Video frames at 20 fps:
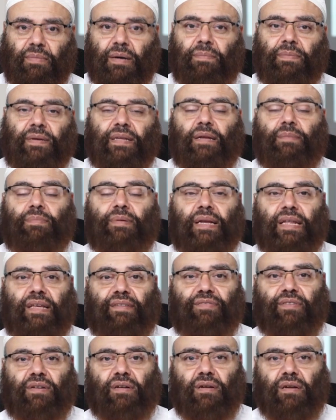by being a
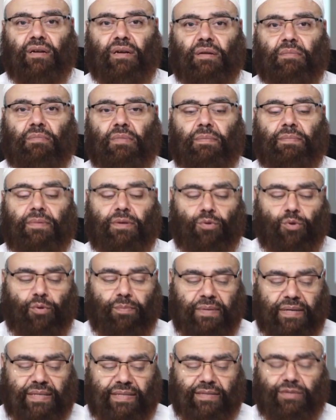believer by being
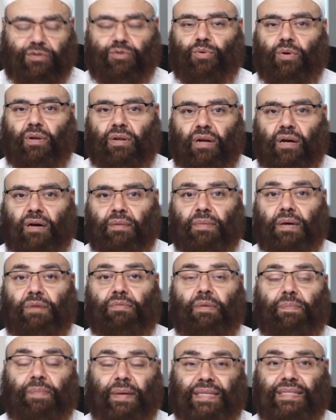obedient to Allah, by
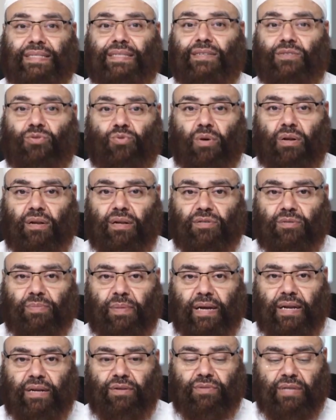repenting to Allah
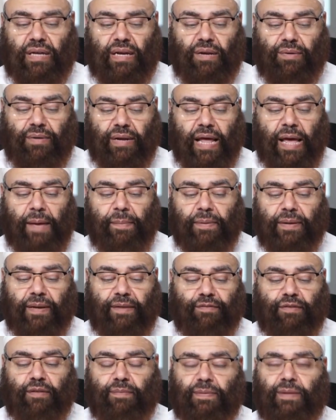subhanahu wa ta'ala. What happened
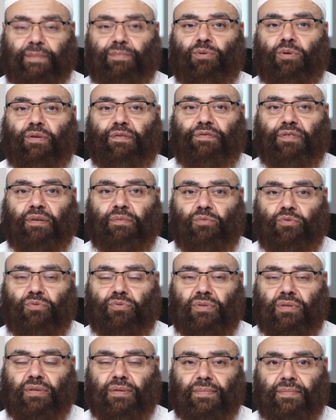if the people of
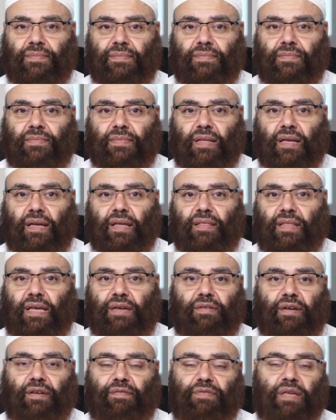Thamud,
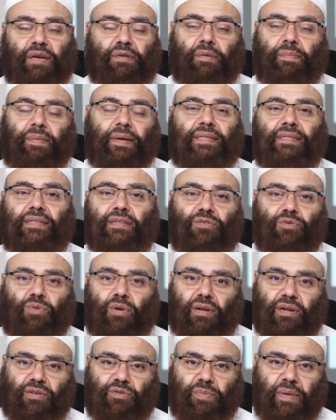they, if they repented to
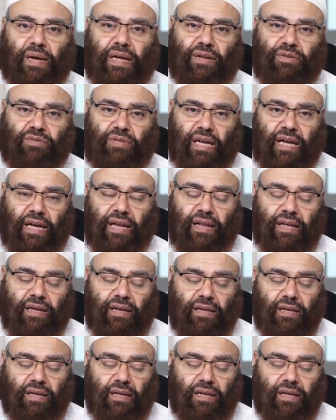Allah subhanahu wa ta'ala